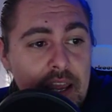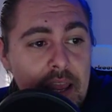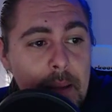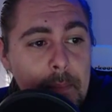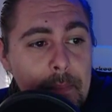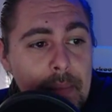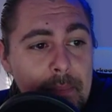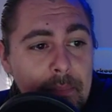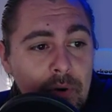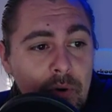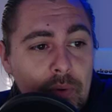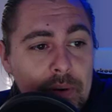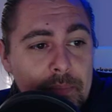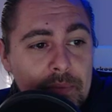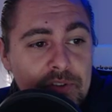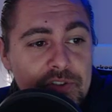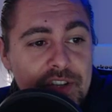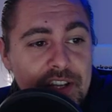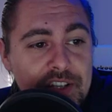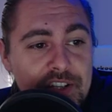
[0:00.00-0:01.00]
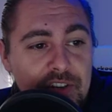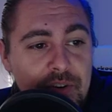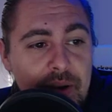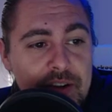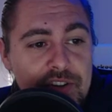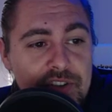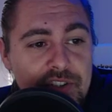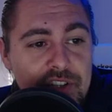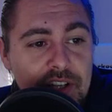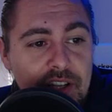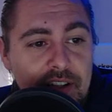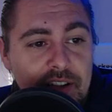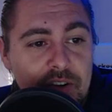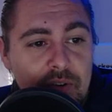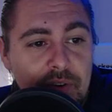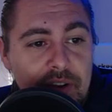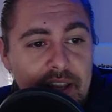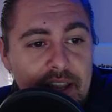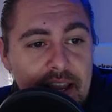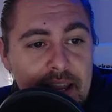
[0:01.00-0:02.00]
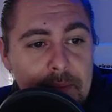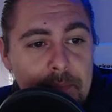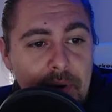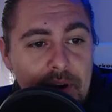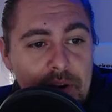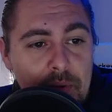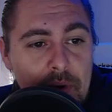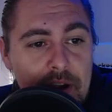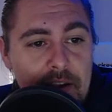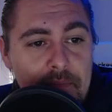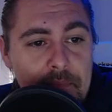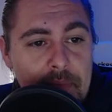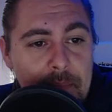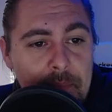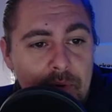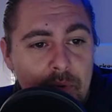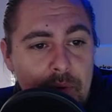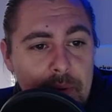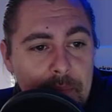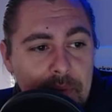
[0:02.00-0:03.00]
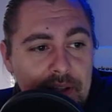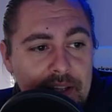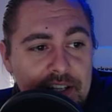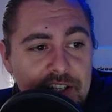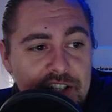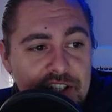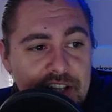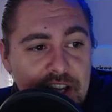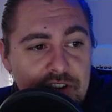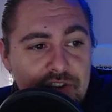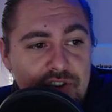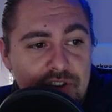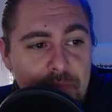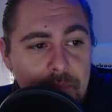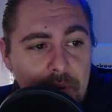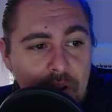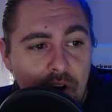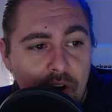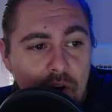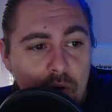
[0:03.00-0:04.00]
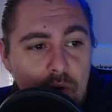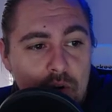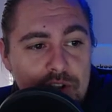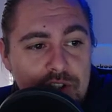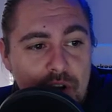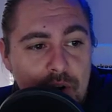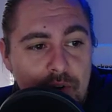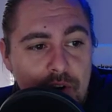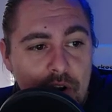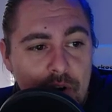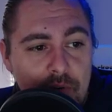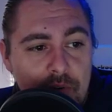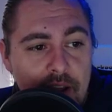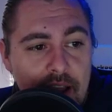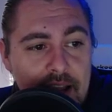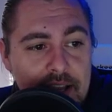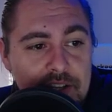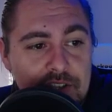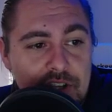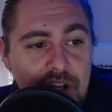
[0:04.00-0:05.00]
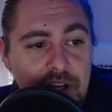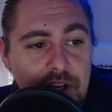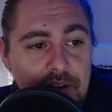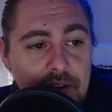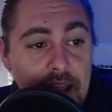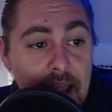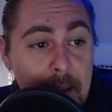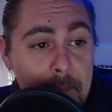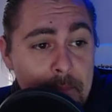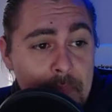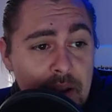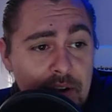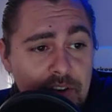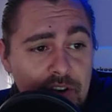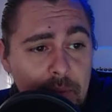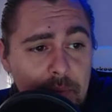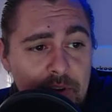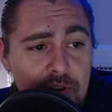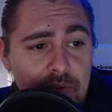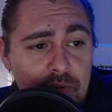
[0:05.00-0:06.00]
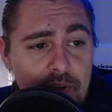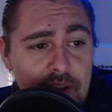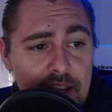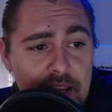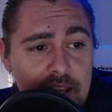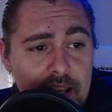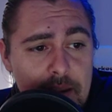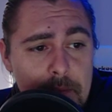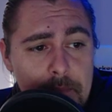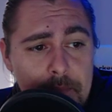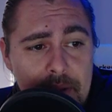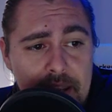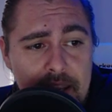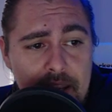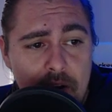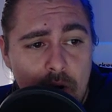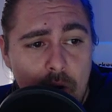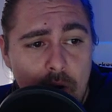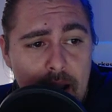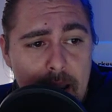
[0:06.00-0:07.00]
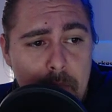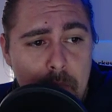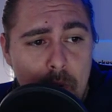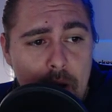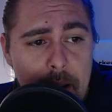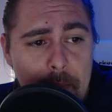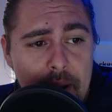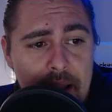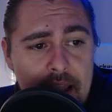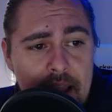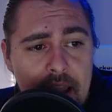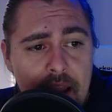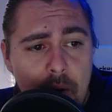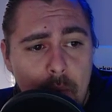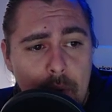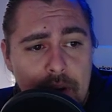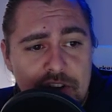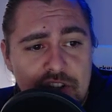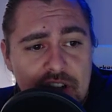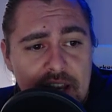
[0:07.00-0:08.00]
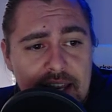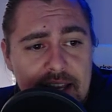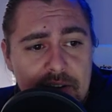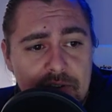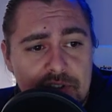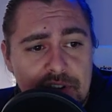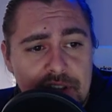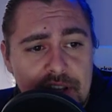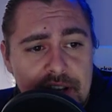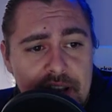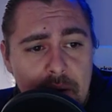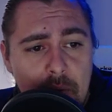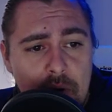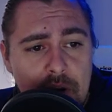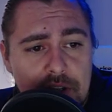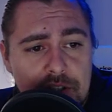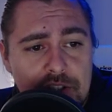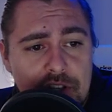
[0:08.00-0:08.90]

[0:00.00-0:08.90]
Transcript: Mimblewimble's integration to Litecoin came by the way of Mimblewimble extension block, also known as MWEB or MWeb, which allows the network's